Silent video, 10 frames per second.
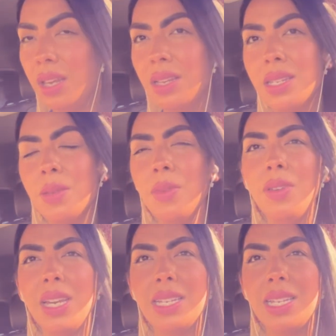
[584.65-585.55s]
Some of
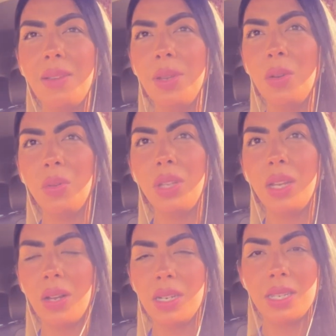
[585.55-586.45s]
you guys have been holding
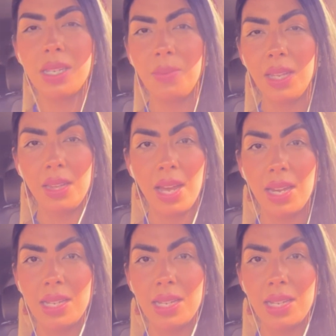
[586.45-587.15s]
on to something that